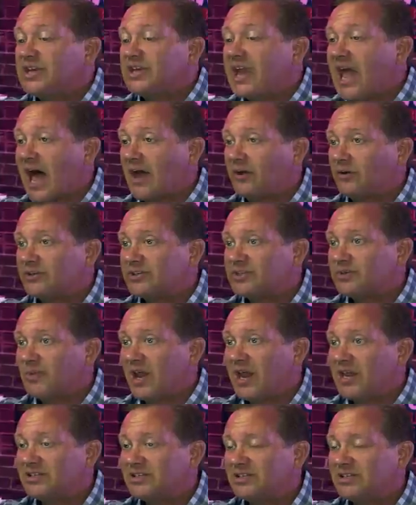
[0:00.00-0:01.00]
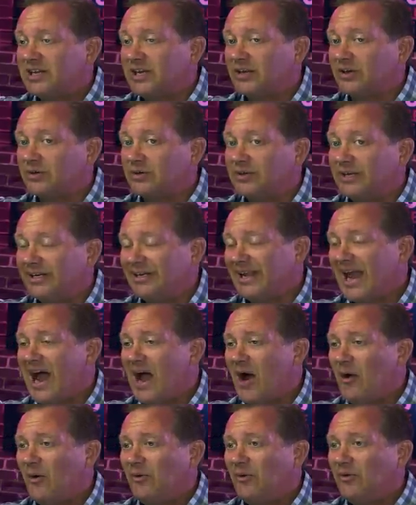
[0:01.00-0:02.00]
Seattle's Space Needle. And
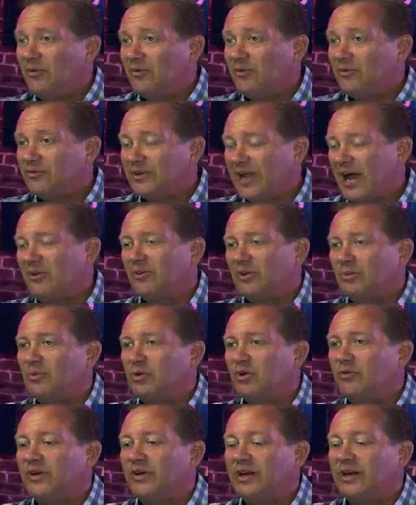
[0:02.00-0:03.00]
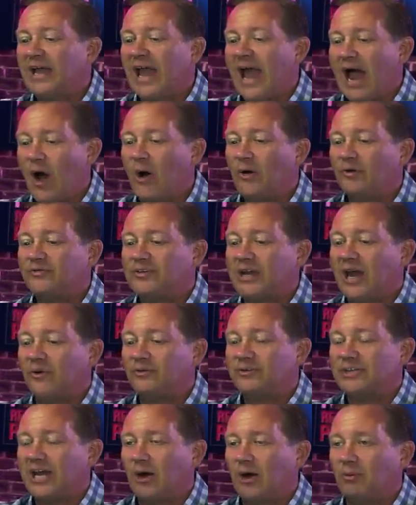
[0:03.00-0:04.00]
now they're moving out of
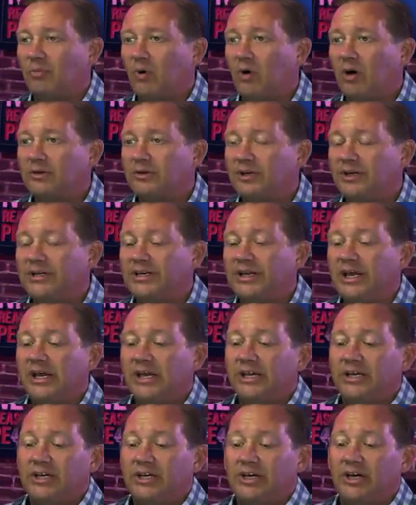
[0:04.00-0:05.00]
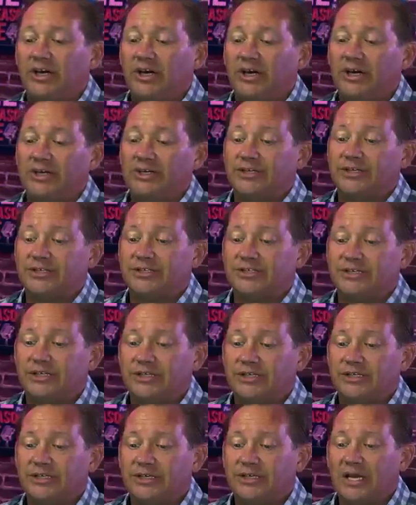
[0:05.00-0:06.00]
downtown Portland
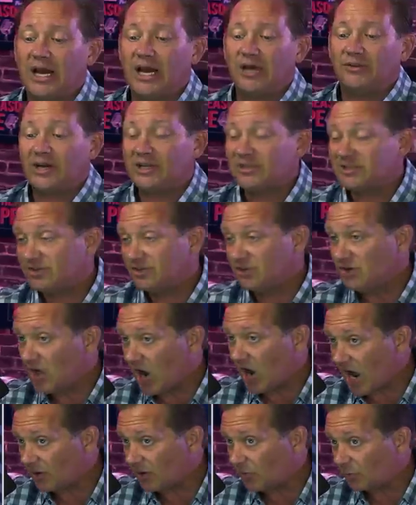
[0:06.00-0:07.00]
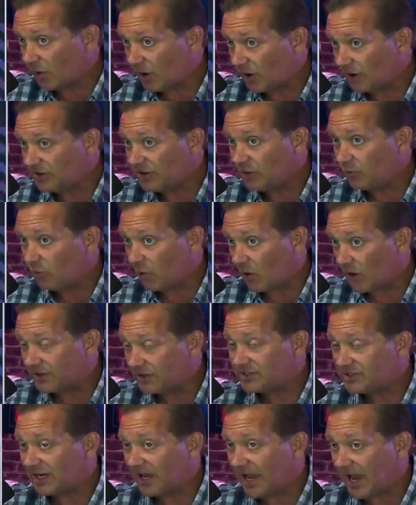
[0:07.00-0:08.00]
because, yeah, that's not where you
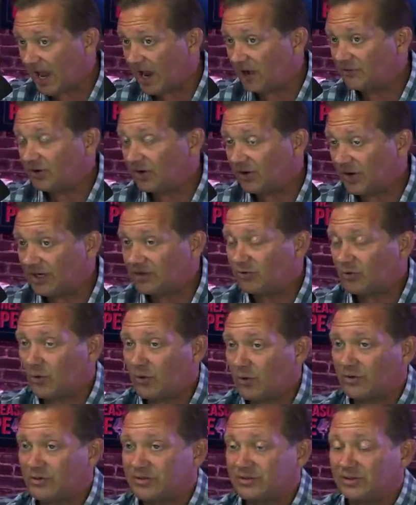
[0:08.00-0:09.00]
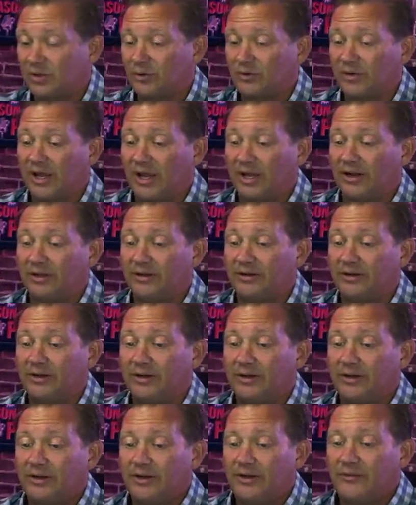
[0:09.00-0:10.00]
want to have your headquarters located.
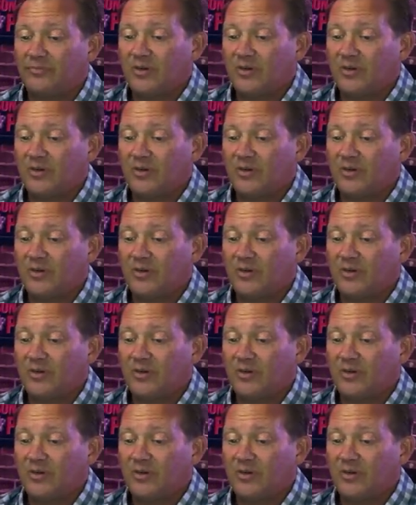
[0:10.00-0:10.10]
